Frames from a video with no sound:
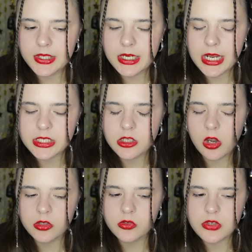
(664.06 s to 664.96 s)
thing that I
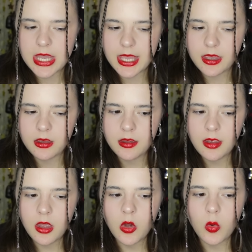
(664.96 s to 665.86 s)
saw today
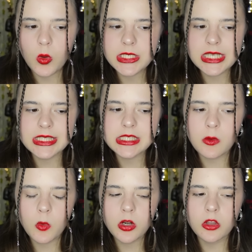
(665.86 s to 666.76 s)
was that
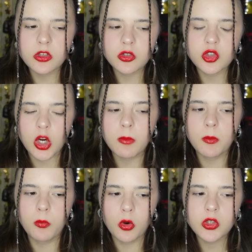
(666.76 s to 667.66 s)
someone on
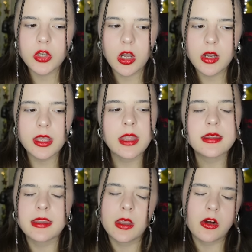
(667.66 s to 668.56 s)
German Booktok,
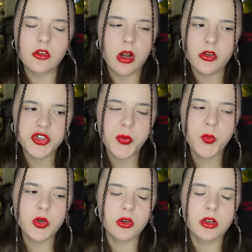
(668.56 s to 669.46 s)
and they are not on German
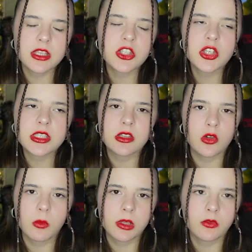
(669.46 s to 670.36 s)
Booktok, it's just a
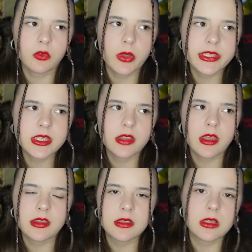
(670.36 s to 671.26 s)
normal influencer
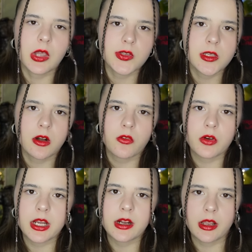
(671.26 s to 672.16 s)
that now started
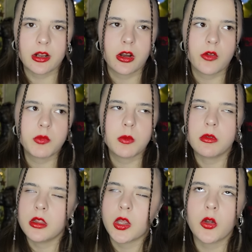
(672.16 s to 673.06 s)
reading, like a lot of
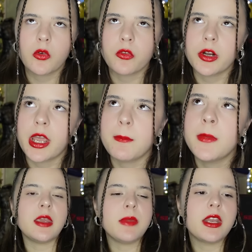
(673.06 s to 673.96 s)
people, good for them.
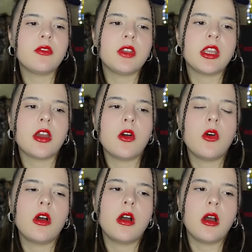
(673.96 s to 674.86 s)
They made a
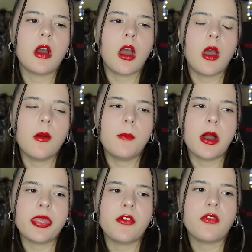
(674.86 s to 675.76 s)
video
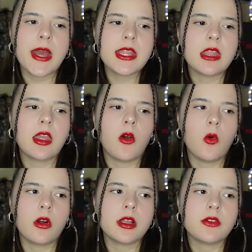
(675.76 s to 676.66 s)
about the fact that they
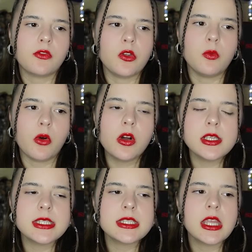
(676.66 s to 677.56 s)
ordered a few
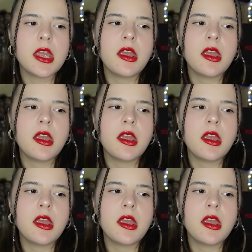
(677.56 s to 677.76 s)
books,